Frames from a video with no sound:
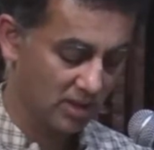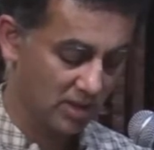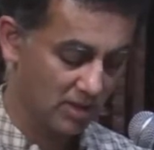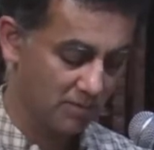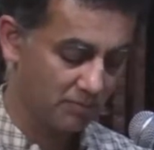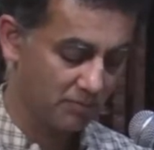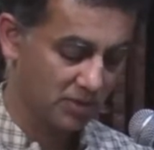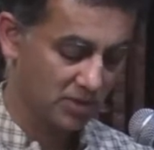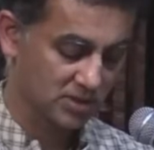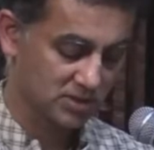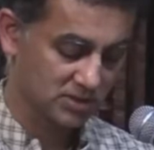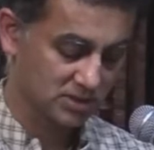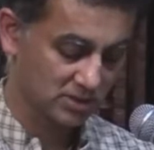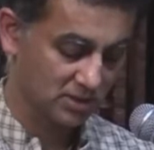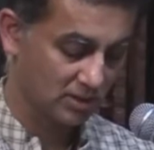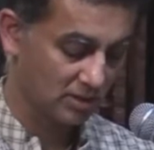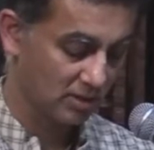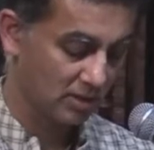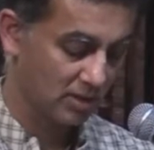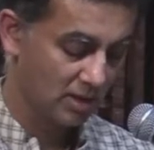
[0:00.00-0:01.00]

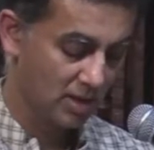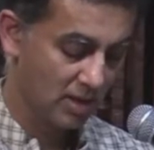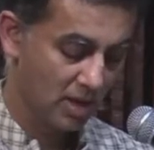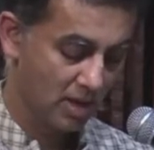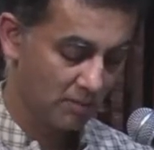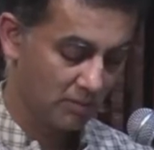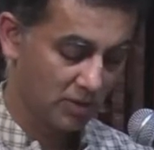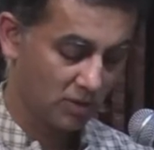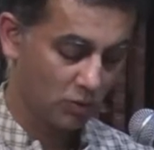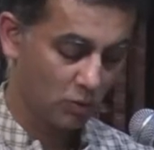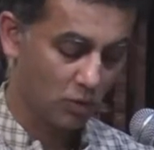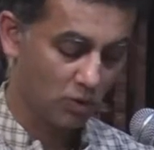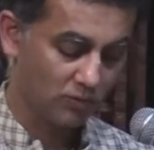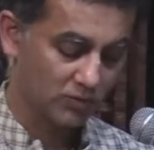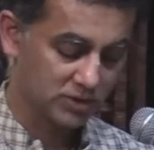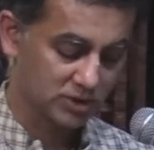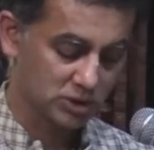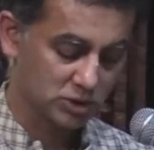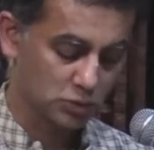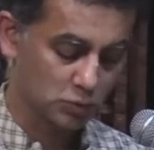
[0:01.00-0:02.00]
impersonal but
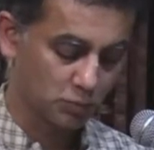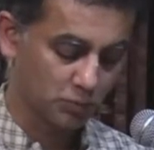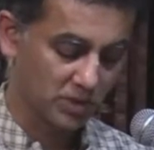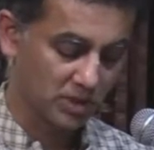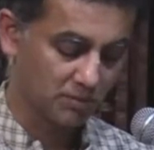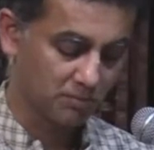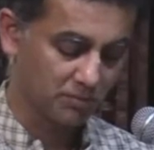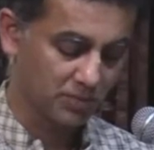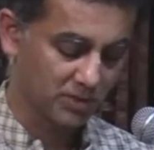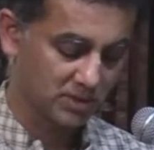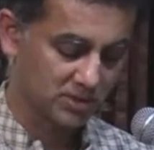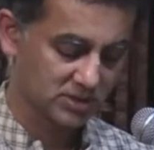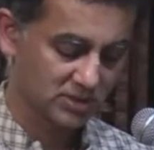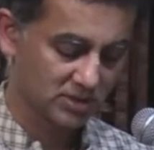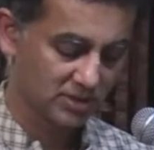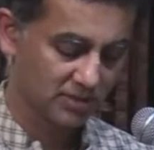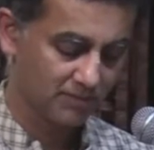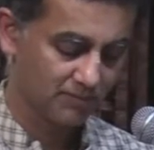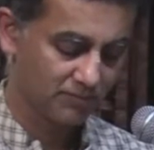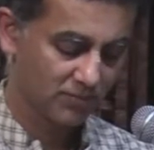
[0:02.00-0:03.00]
always a supreme person.